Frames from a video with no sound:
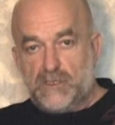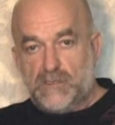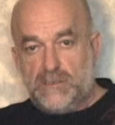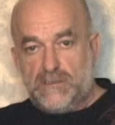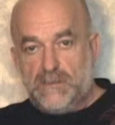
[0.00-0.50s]

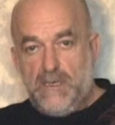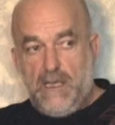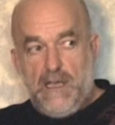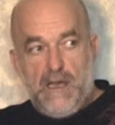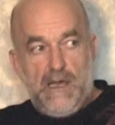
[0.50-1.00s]
Church.
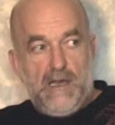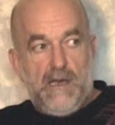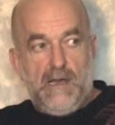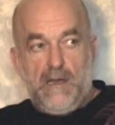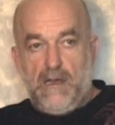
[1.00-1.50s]

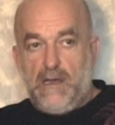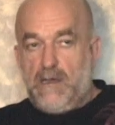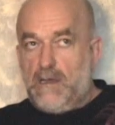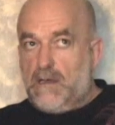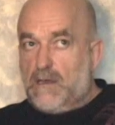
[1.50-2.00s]
Uh,
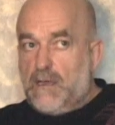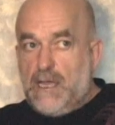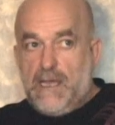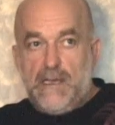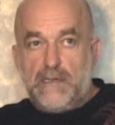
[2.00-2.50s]
uh,
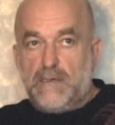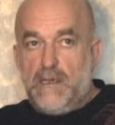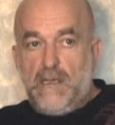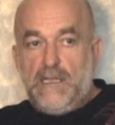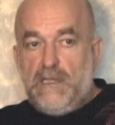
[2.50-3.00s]
and
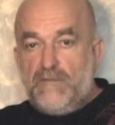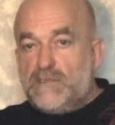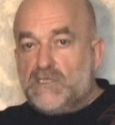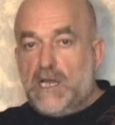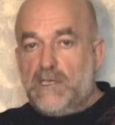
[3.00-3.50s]

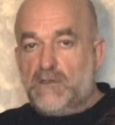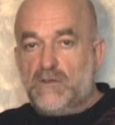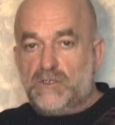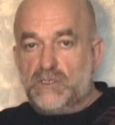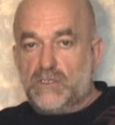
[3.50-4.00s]

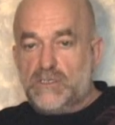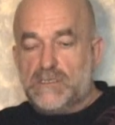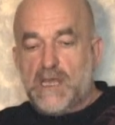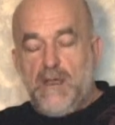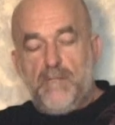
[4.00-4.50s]
evangelical
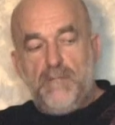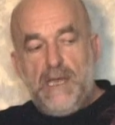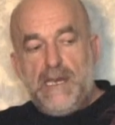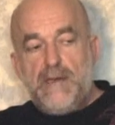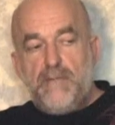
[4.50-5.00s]
churches.
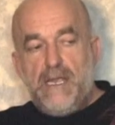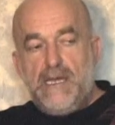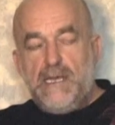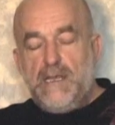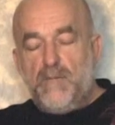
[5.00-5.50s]
Many,
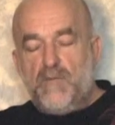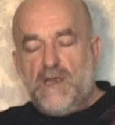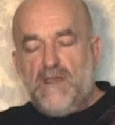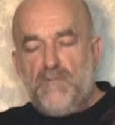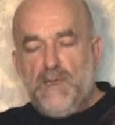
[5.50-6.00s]
many
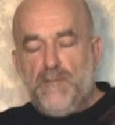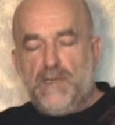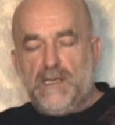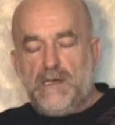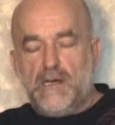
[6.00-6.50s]
brave
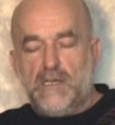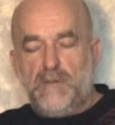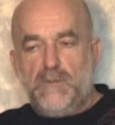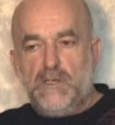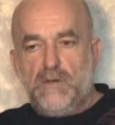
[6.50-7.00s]
people in our
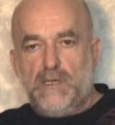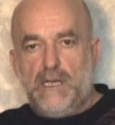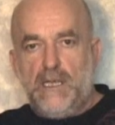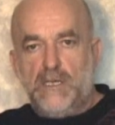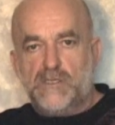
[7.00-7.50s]

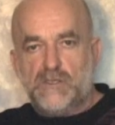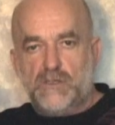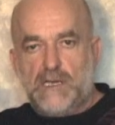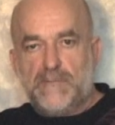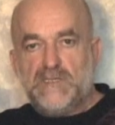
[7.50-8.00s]
community
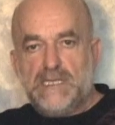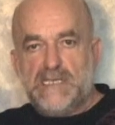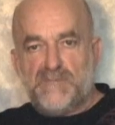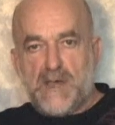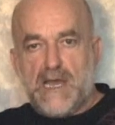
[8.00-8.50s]
stood up to
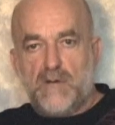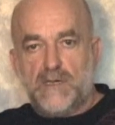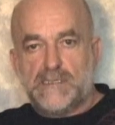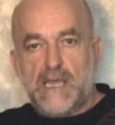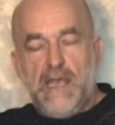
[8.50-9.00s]
these
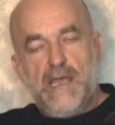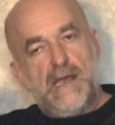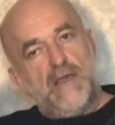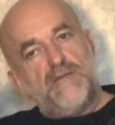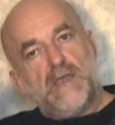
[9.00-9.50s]
powers, and
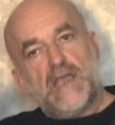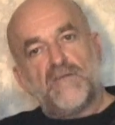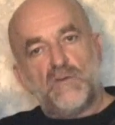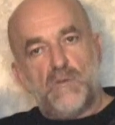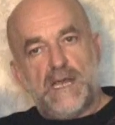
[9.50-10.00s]
I think
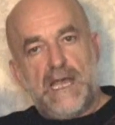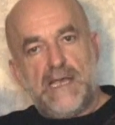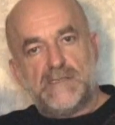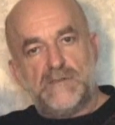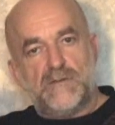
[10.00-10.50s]
everyone
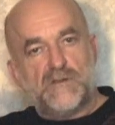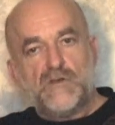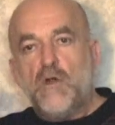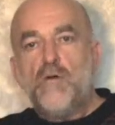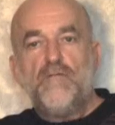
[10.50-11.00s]
has to. There's
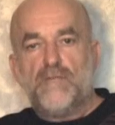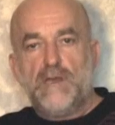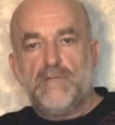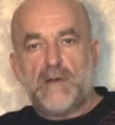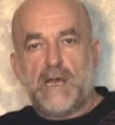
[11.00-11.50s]
no
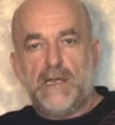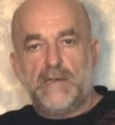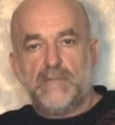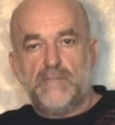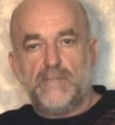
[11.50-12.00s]
free ride,